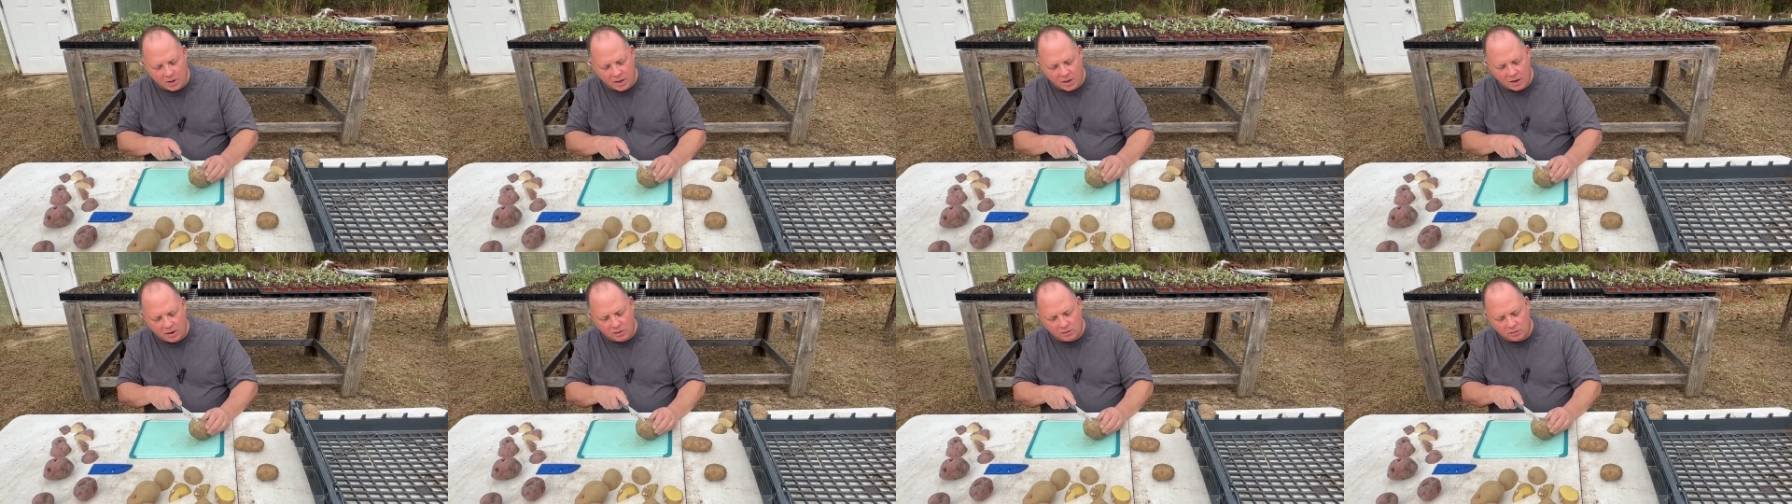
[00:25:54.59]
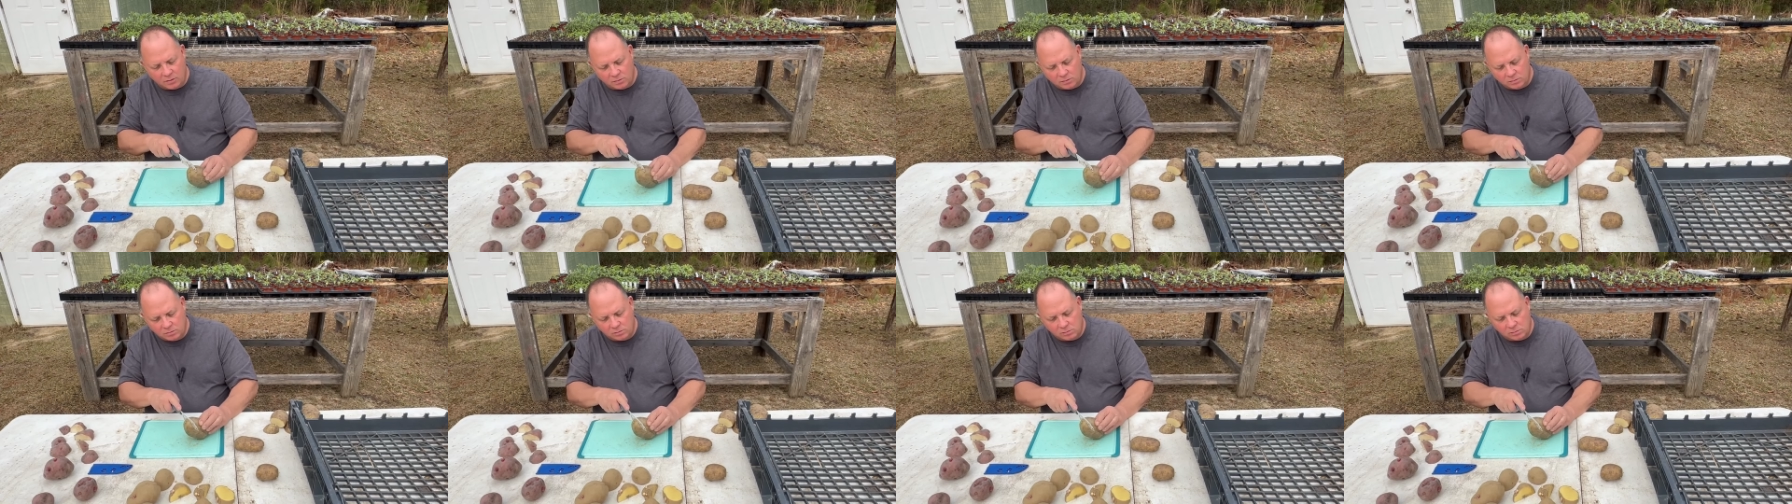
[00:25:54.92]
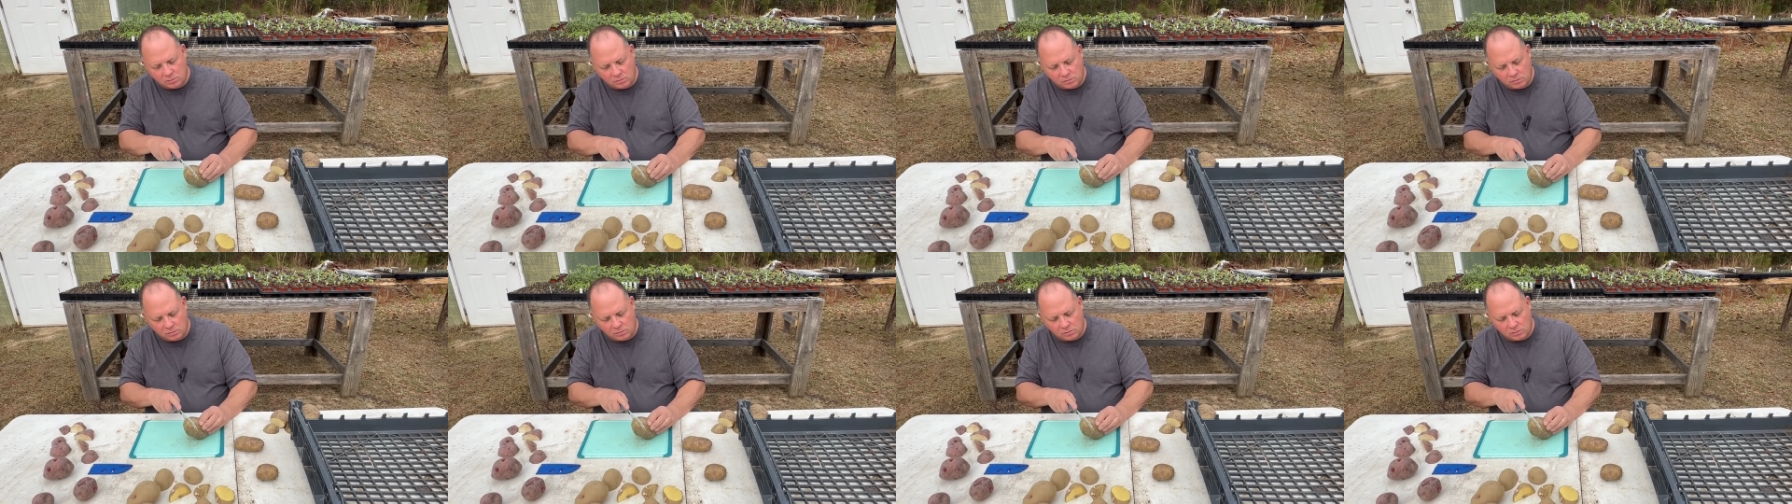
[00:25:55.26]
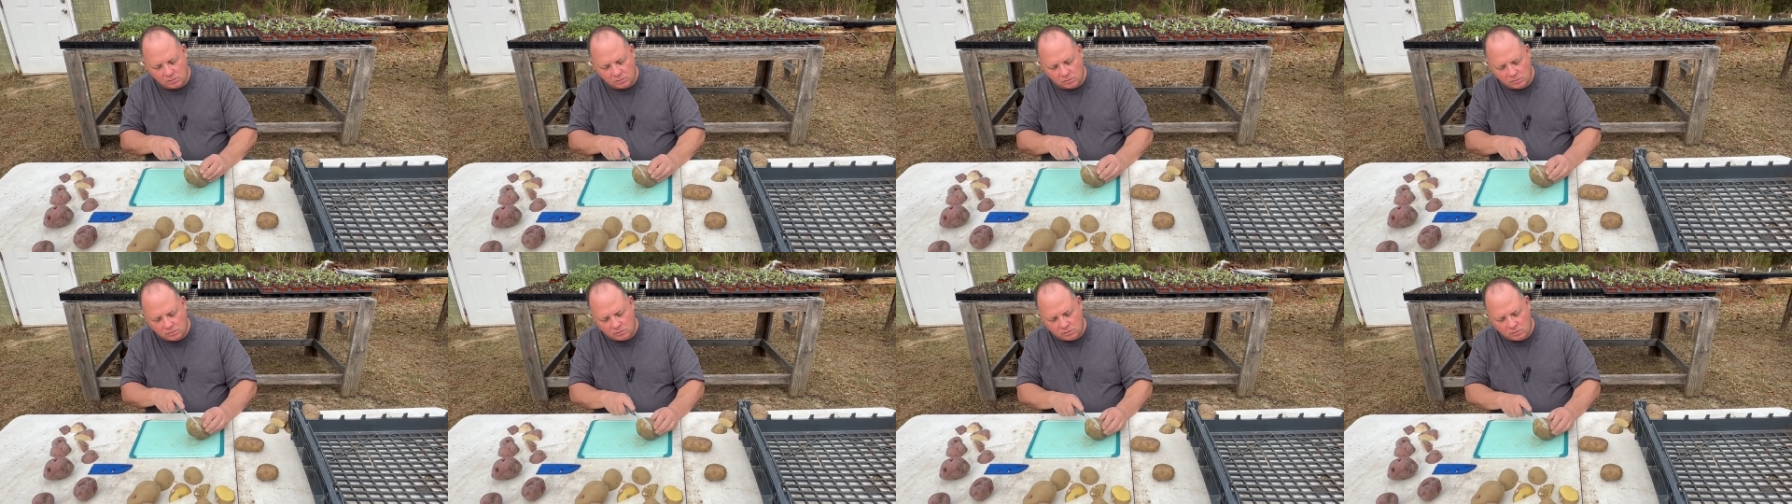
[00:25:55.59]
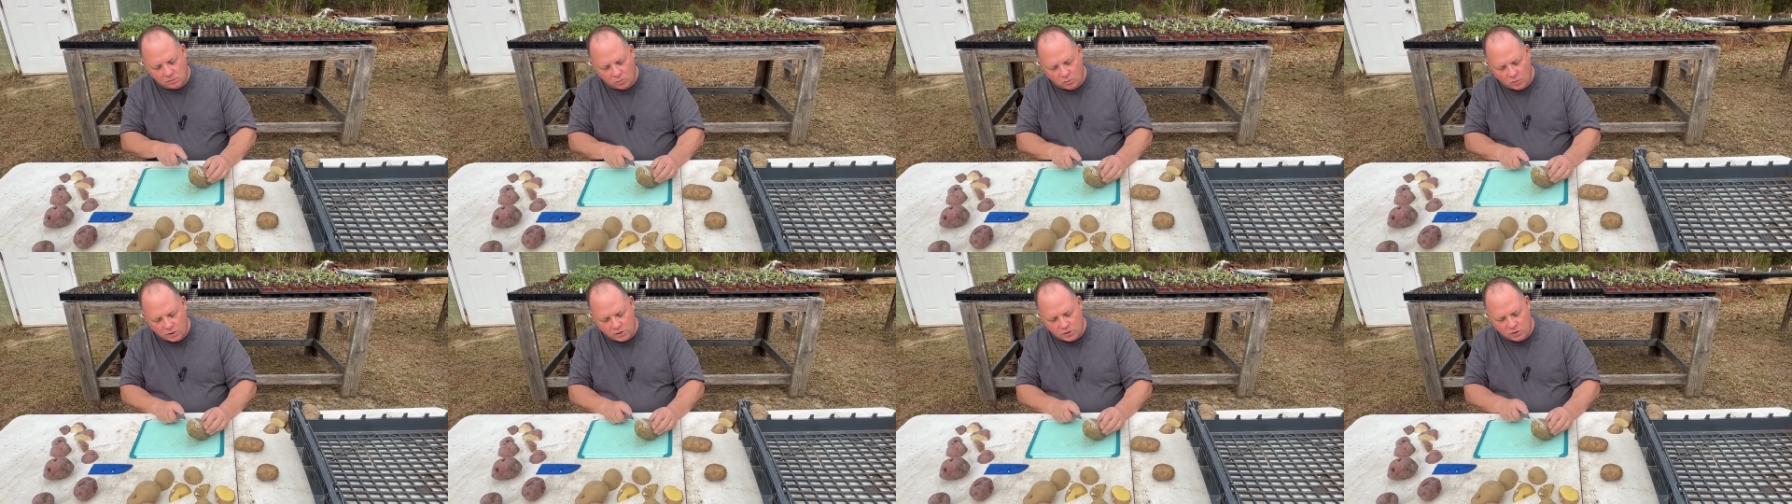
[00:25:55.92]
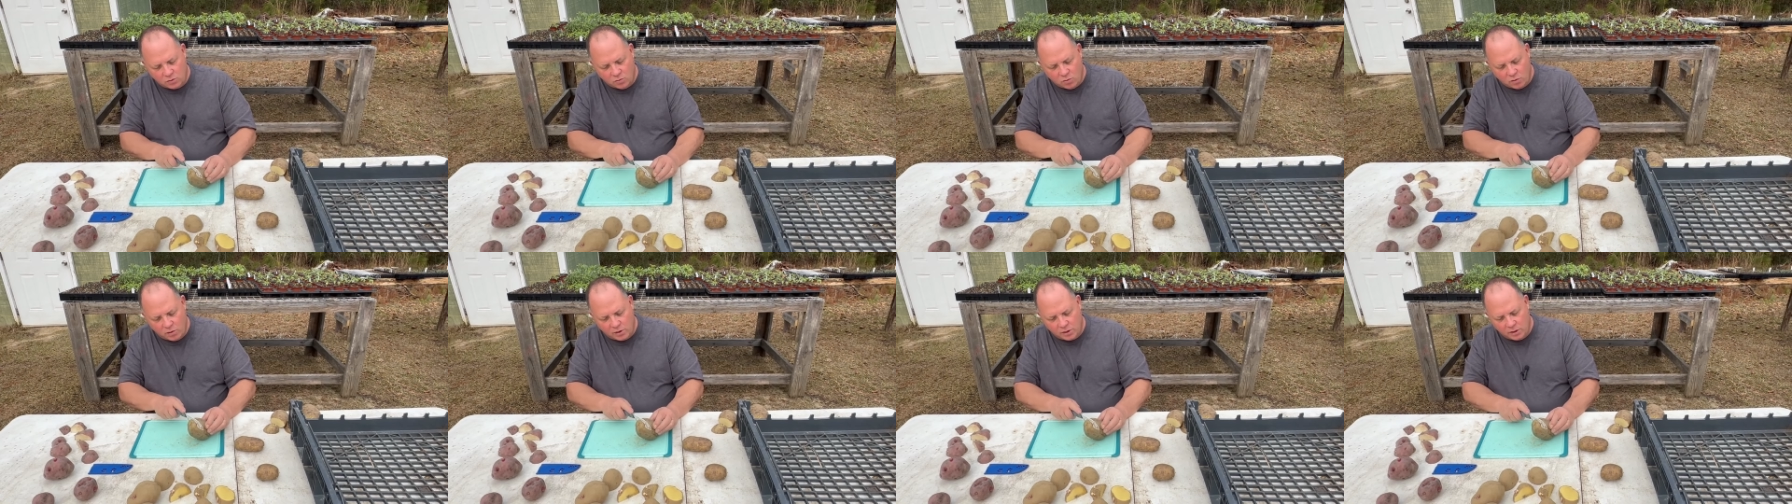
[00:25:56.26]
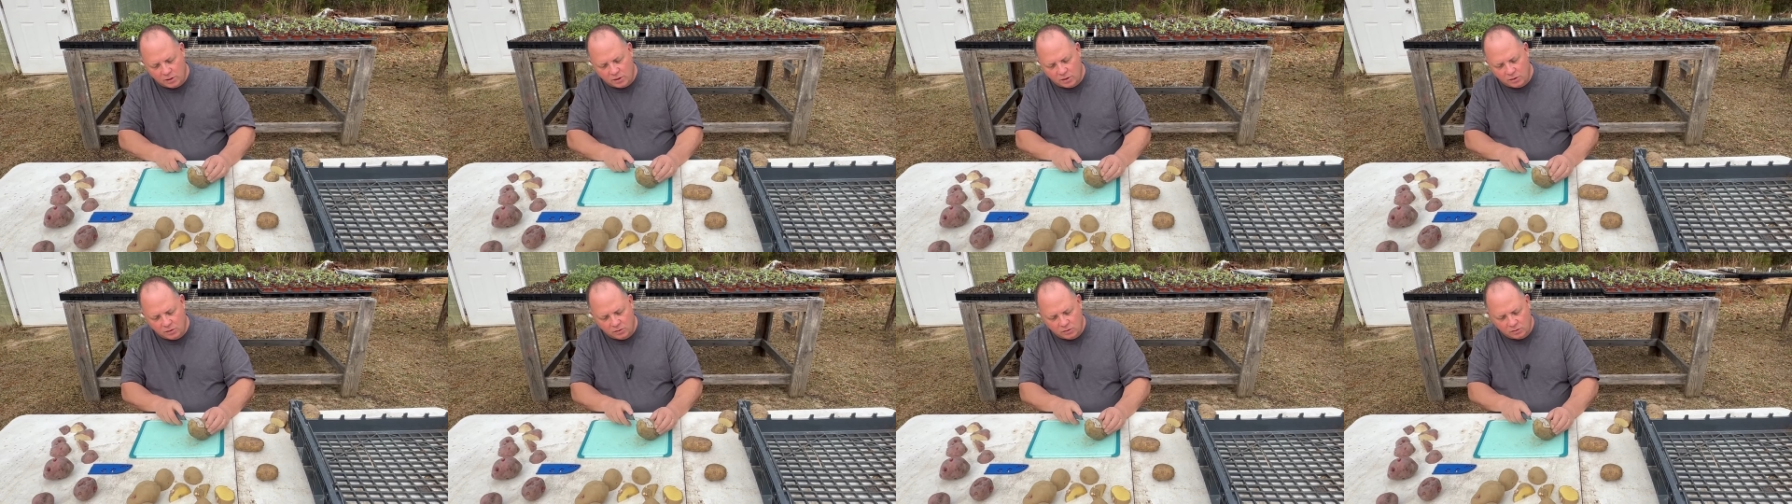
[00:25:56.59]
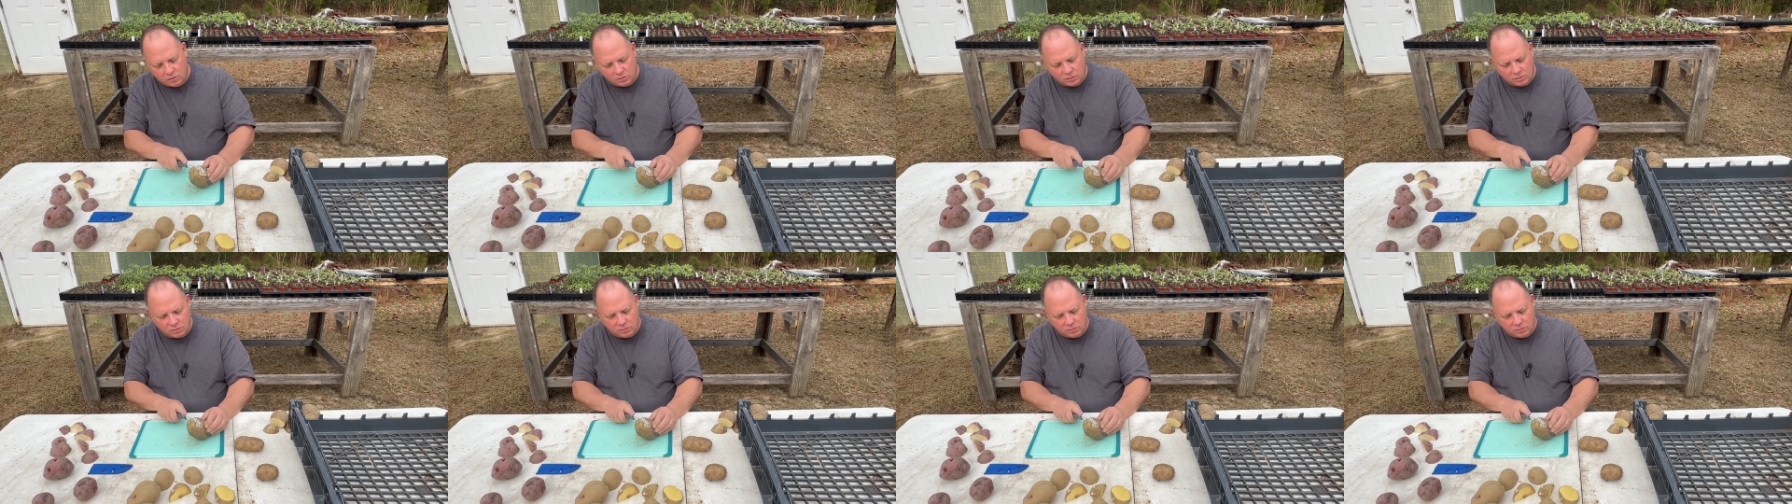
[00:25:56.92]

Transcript: out what you want to do.